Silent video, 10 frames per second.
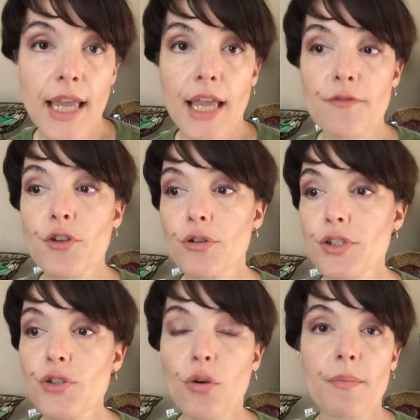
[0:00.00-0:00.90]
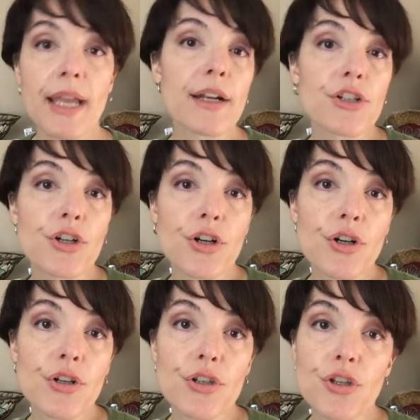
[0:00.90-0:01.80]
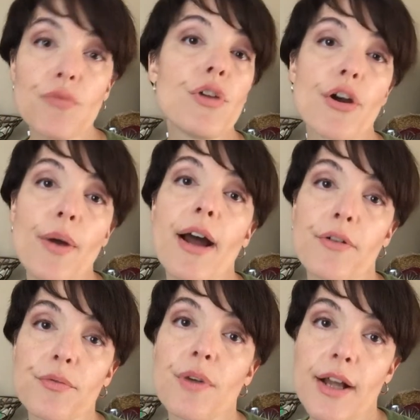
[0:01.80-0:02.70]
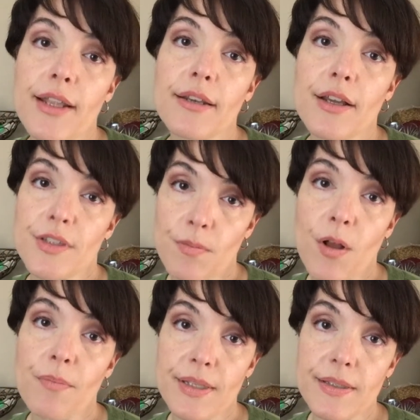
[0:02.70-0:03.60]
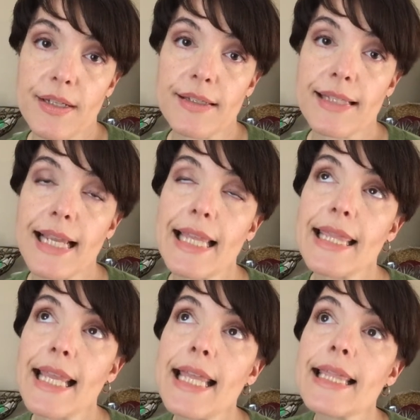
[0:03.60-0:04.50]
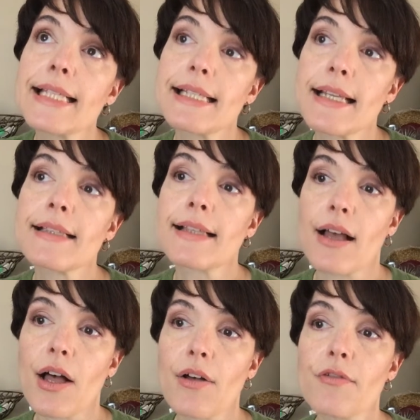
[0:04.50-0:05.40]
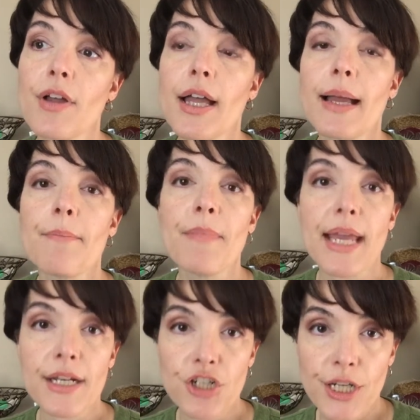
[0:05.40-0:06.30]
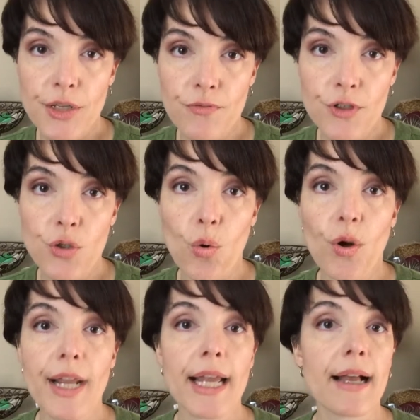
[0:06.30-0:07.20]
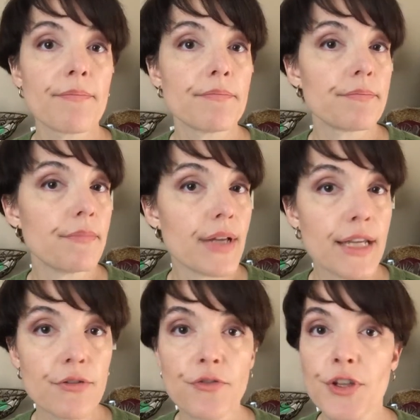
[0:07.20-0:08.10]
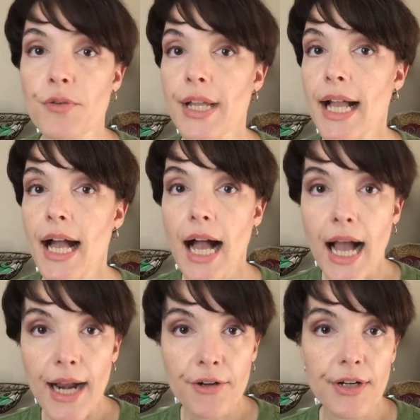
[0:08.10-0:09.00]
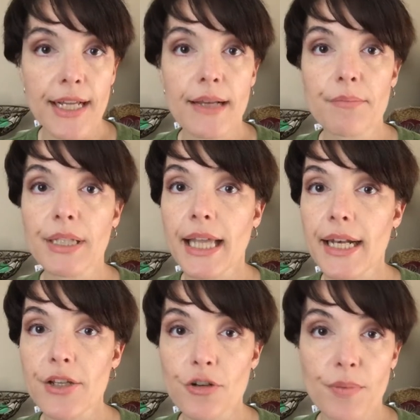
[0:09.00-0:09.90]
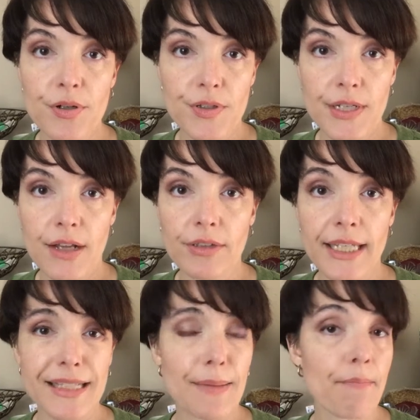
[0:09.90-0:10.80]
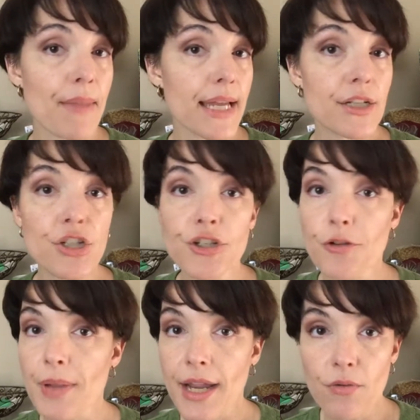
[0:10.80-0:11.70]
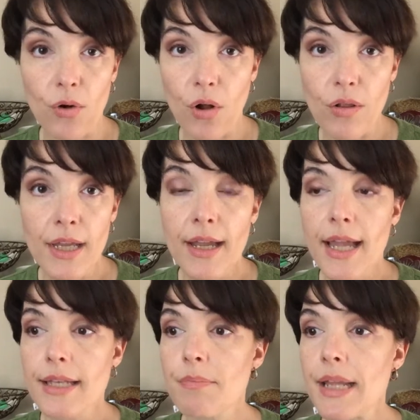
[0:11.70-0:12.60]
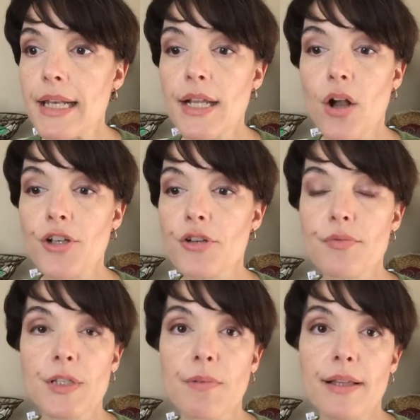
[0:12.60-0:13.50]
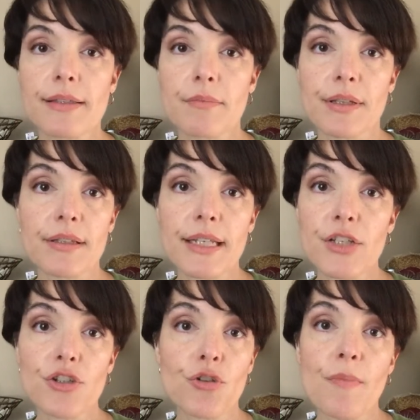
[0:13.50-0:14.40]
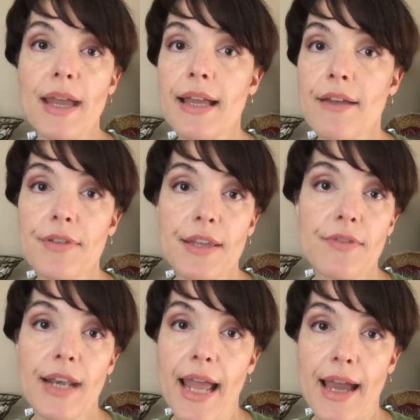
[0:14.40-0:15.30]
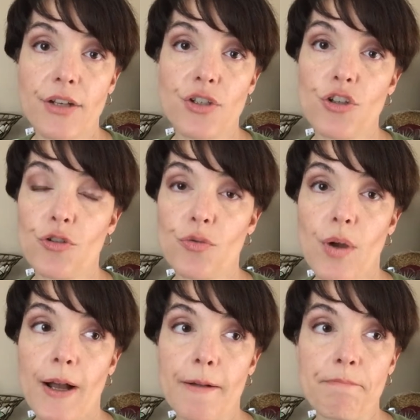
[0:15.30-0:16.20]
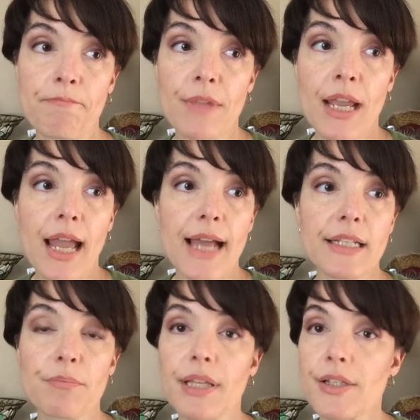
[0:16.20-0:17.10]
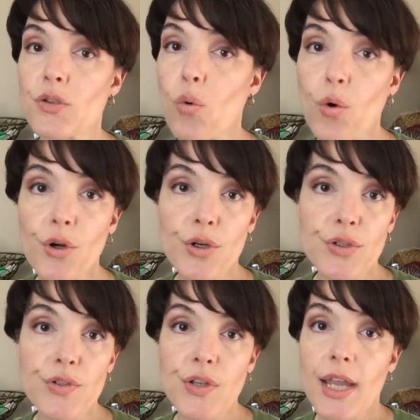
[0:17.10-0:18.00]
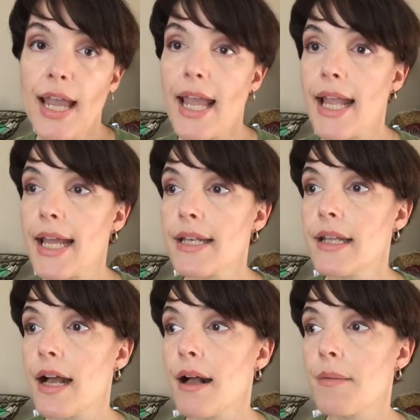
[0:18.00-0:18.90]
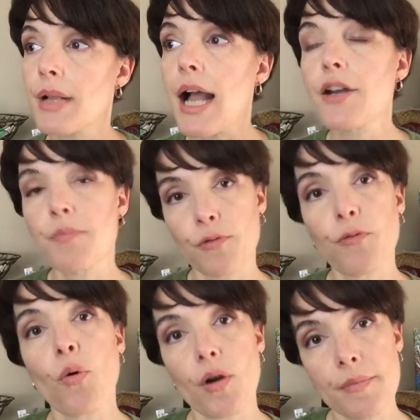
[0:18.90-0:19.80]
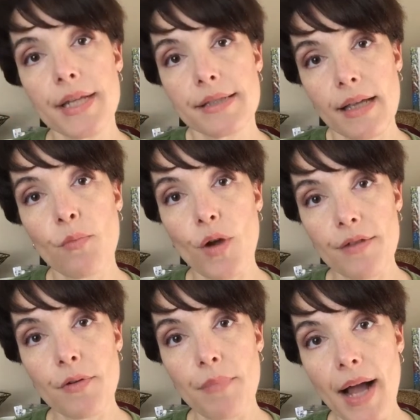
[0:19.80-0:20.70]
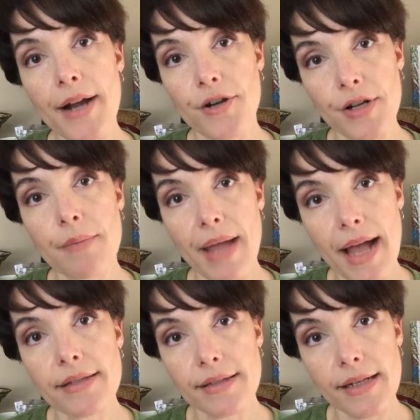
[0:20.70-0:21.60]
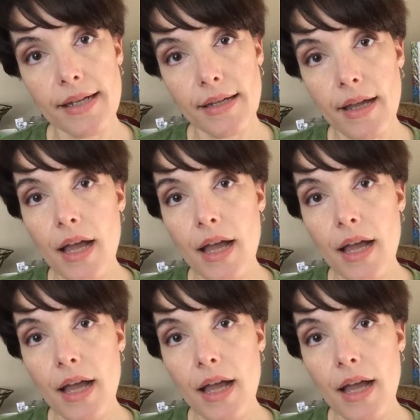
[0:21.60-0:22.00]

If you're a store manager, you know how to run a small business in the sense of managing inventory, interviewing, hiring, planning your personnel needs, managing your payroll. Depending on your responsibilities, you may have even had to place orders and kind of perform in somewhat of a buyer capacity.